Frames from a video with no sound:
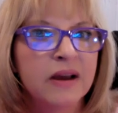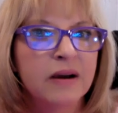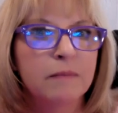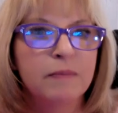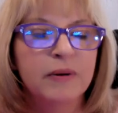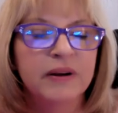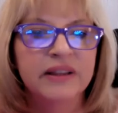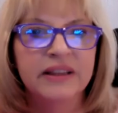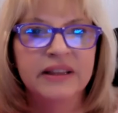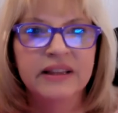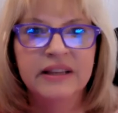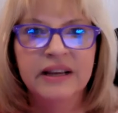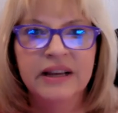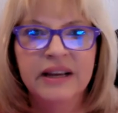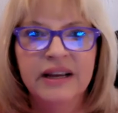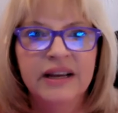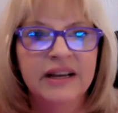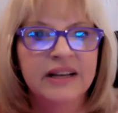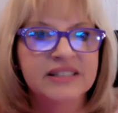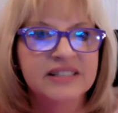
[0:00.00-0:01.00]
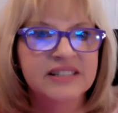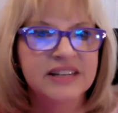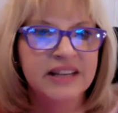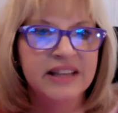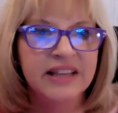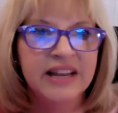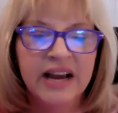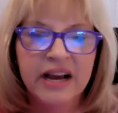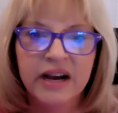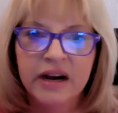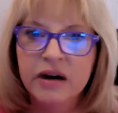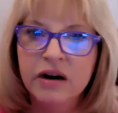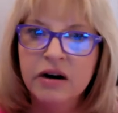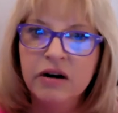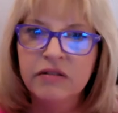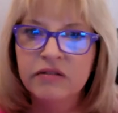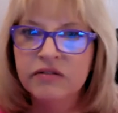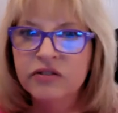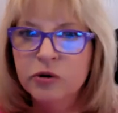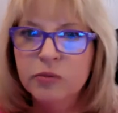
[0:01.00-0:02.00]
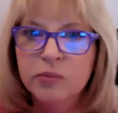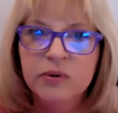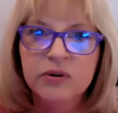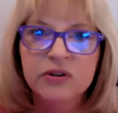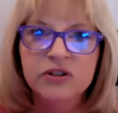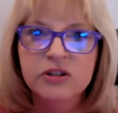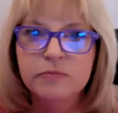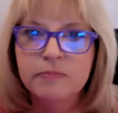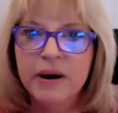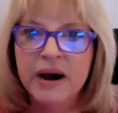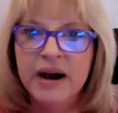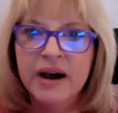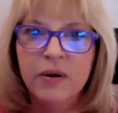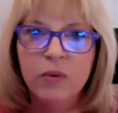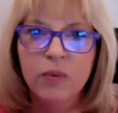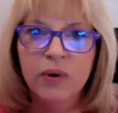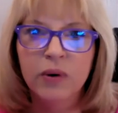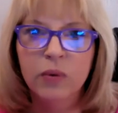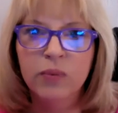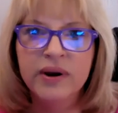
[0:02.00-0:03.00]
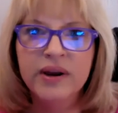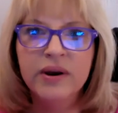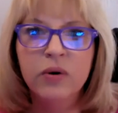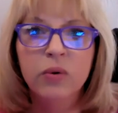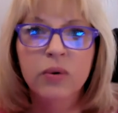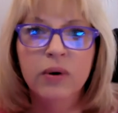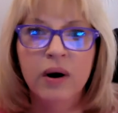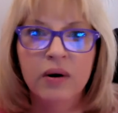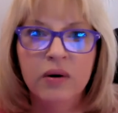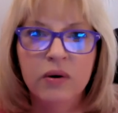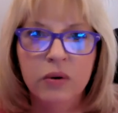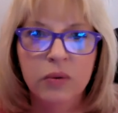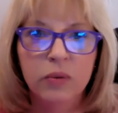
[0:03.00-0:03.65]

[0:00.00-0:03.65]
but it's in that uncomfortable spot where we grow,